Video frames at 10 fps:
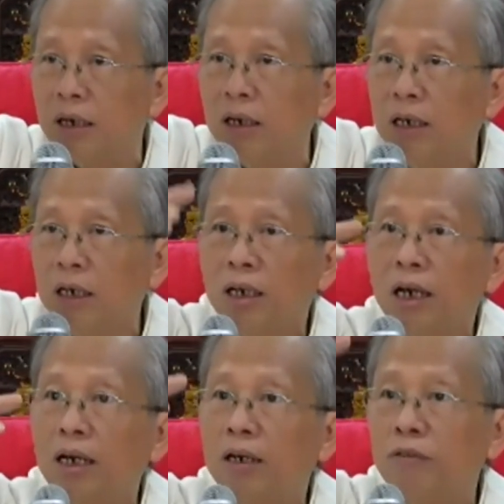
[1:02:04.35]
Or?
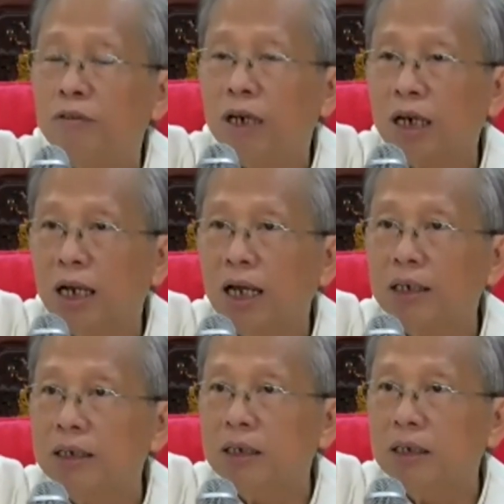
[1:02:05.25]
With the
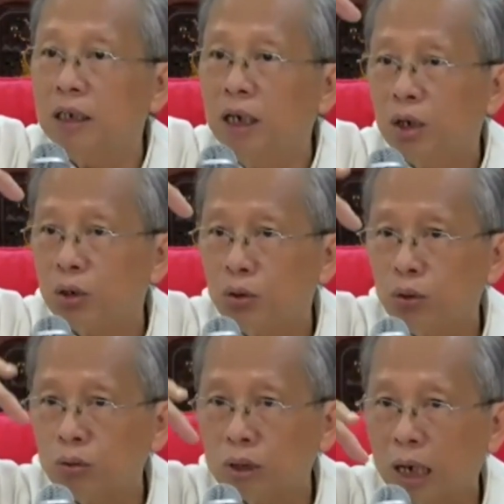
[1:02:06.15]
clarity, you
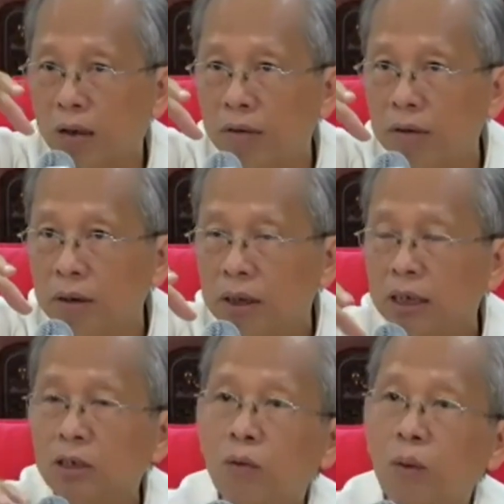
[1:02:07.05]
look down.
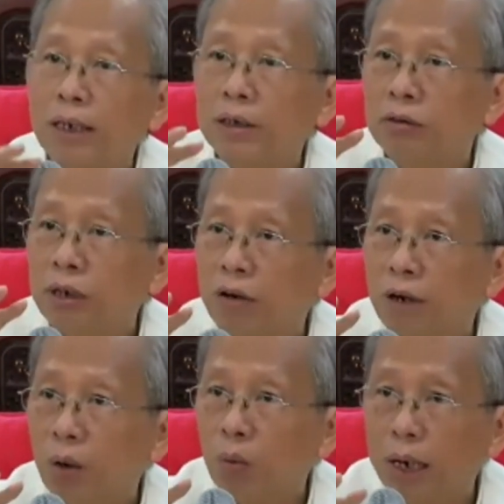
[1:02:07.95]
That's why when you
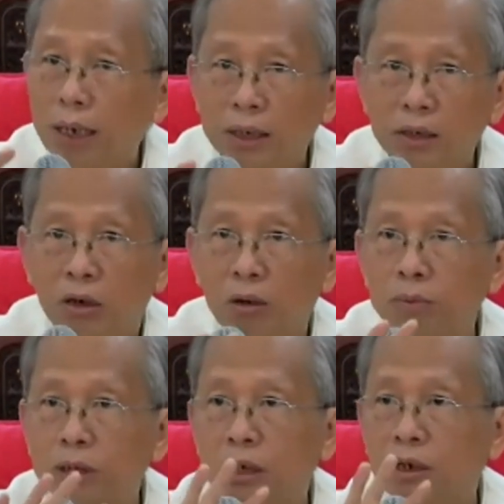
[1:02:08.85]
have awareness to
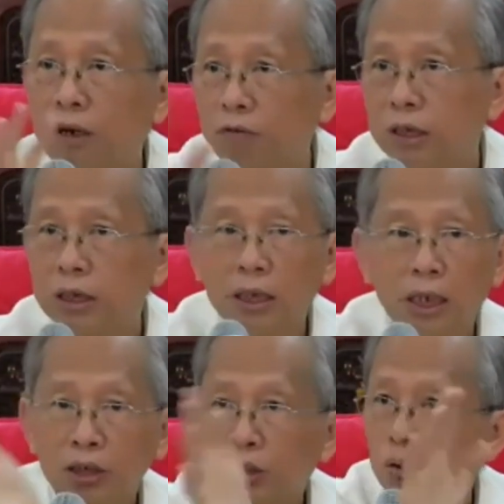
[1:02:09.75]
observe, everything
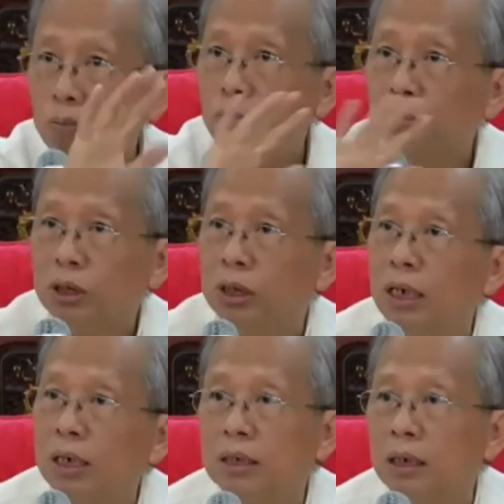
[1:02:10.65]
like slow motion,
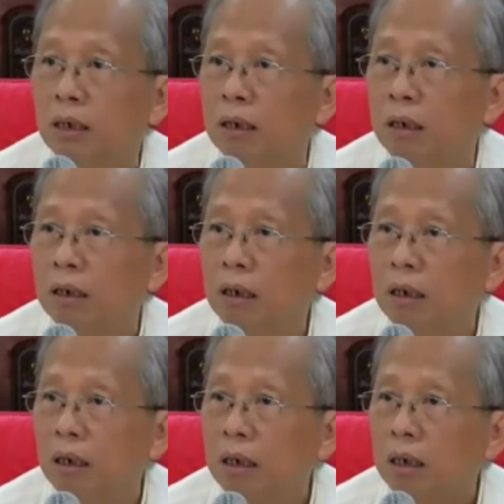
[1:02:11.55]
understand? Or?
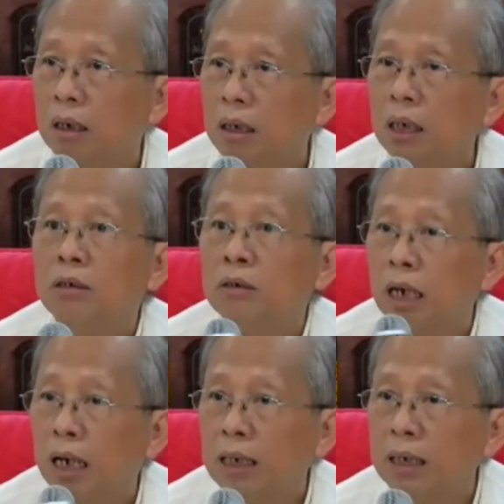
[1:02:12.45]
Then you
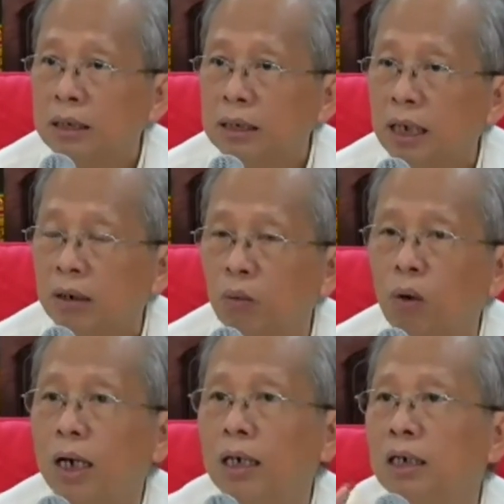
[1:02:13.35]
can understand
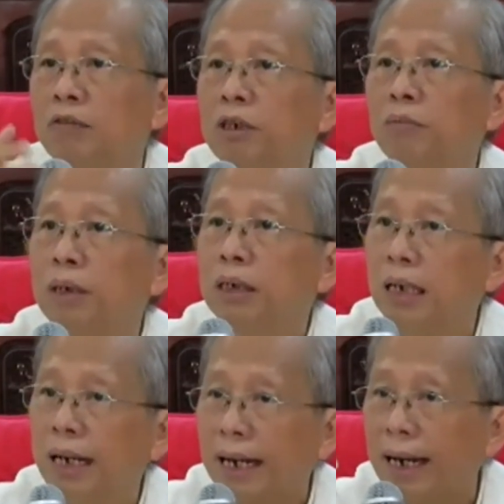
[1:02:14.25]
why living beings
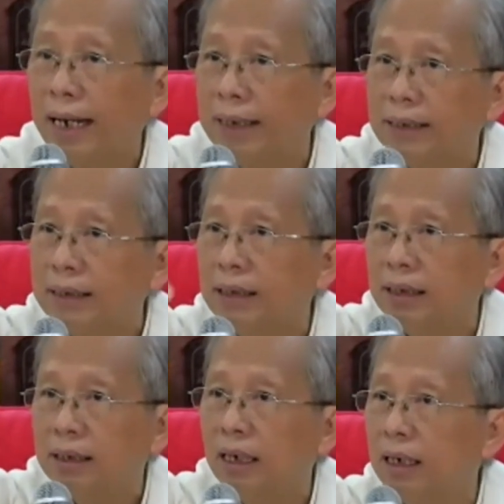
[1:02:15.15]
like ants,
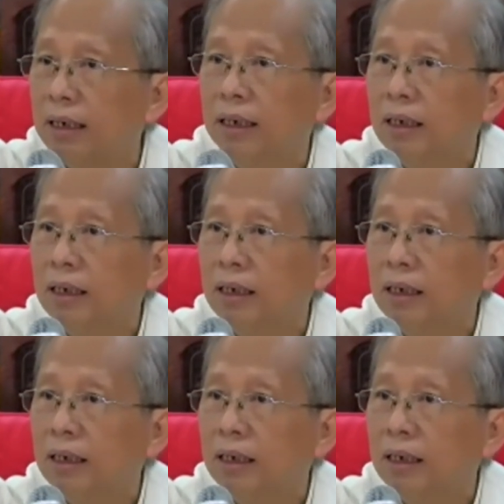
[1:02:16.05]
eh?